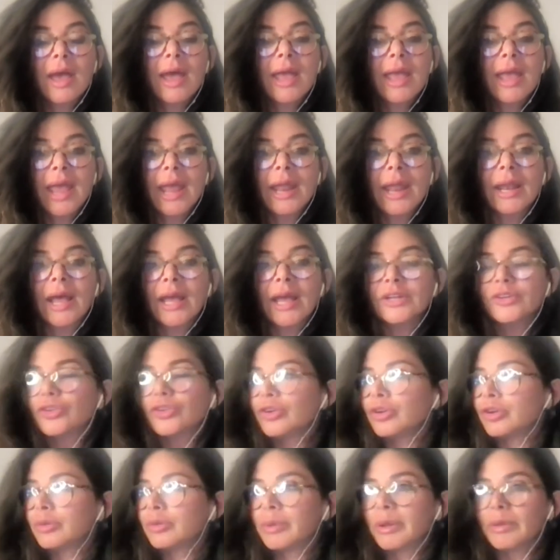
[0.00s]
And I
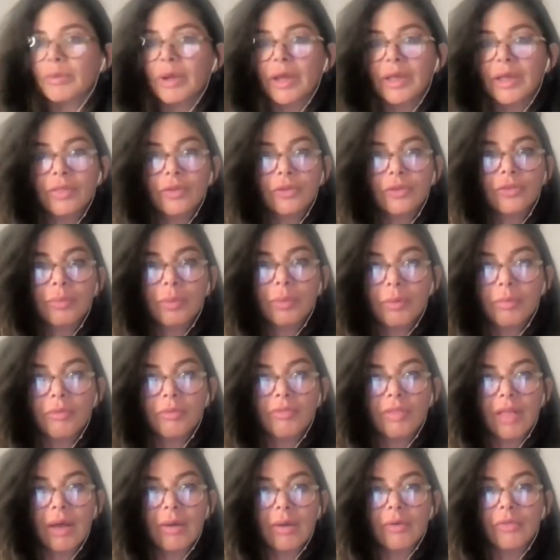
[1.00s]
turn to my right and there's a purple
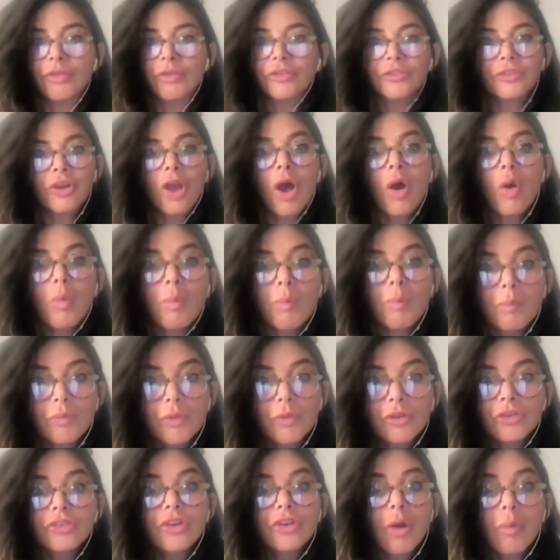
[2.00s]
flower. There's no,
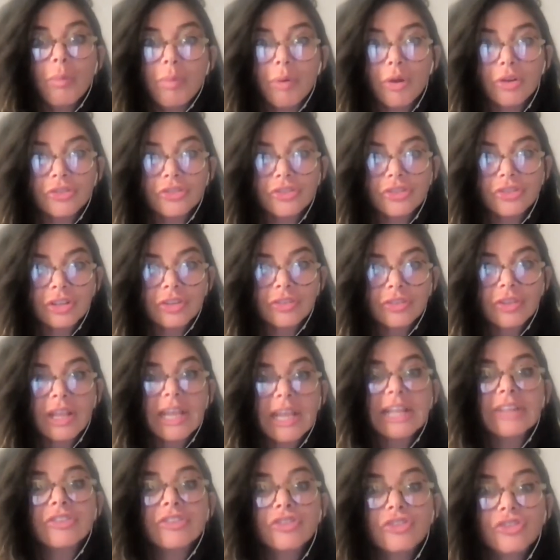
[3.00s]
there's no bushes.
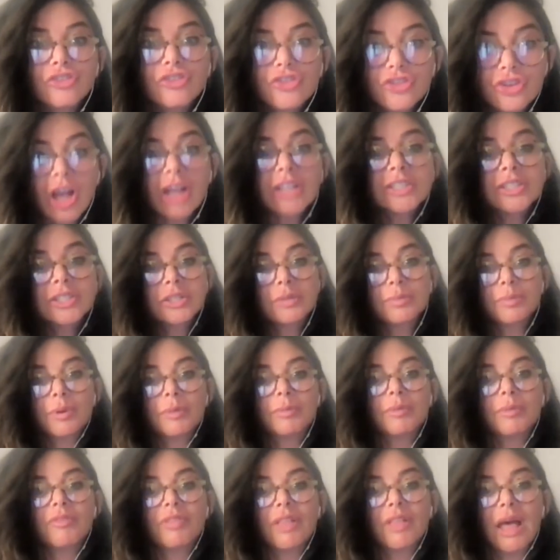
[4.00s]
It's just a
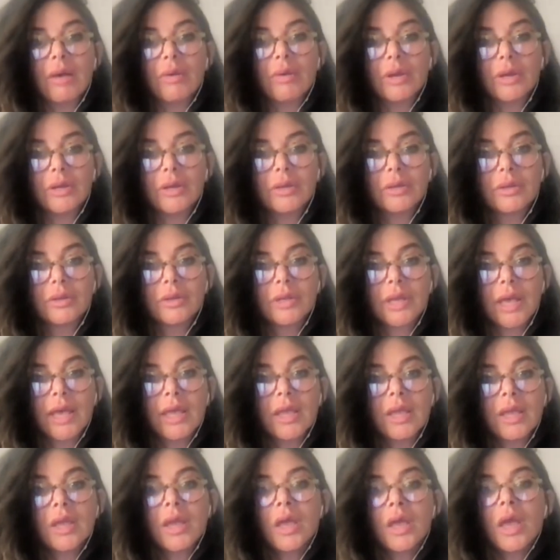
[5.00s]
purple flower. Okay.
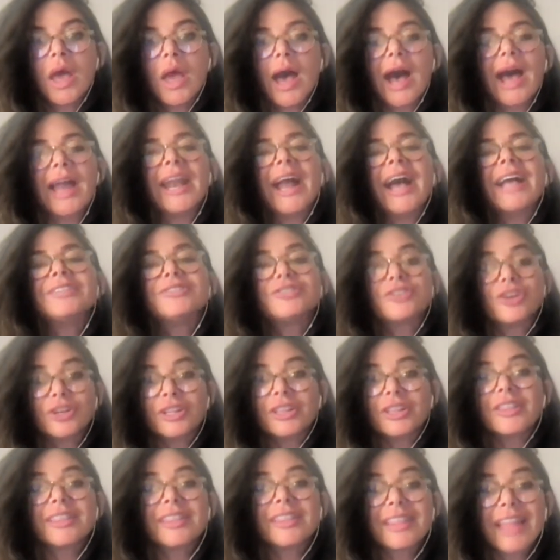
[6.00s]
Yeah. And I started
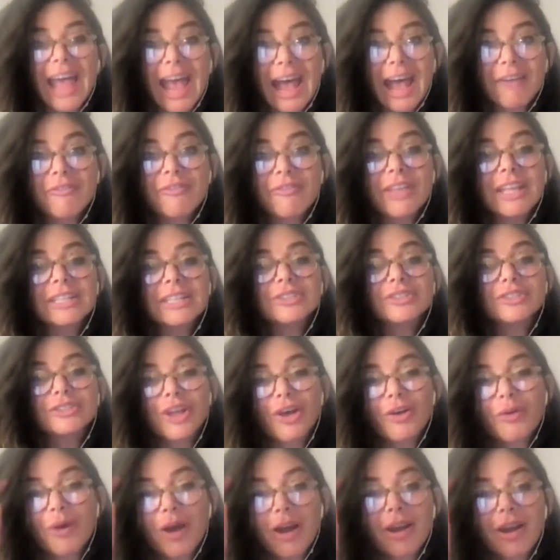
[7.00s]
laughing
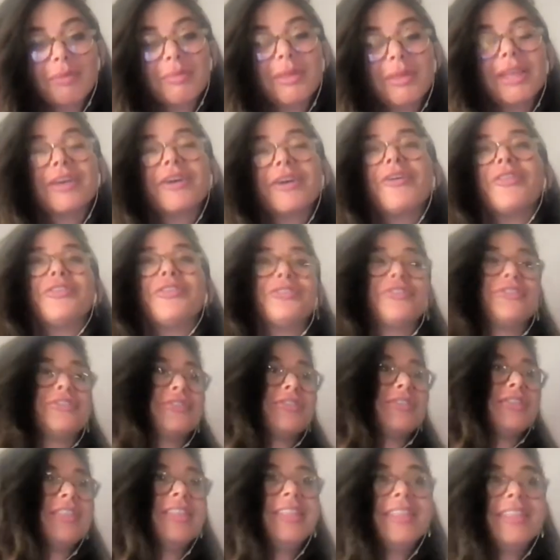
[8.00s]
so hard. I'm like, oh, this is
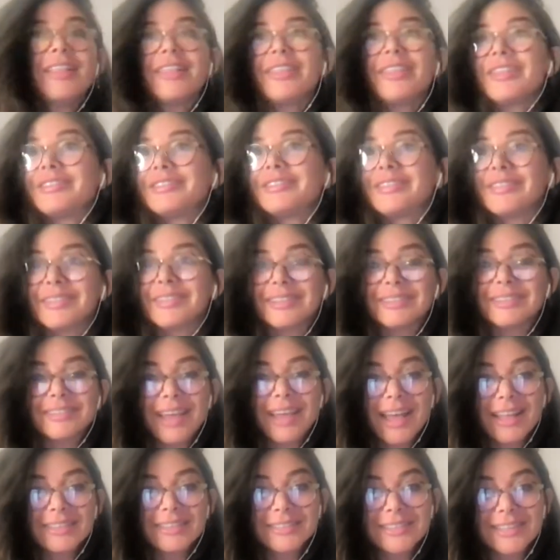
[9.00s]
hmm, this is
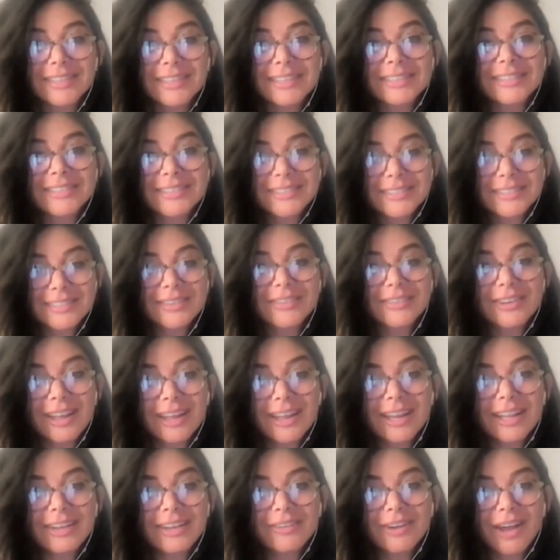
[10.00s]
intense. Like this is so
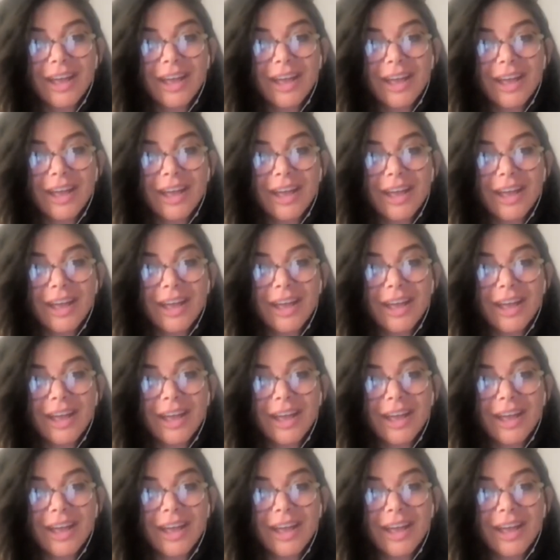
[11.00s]
nutty, right?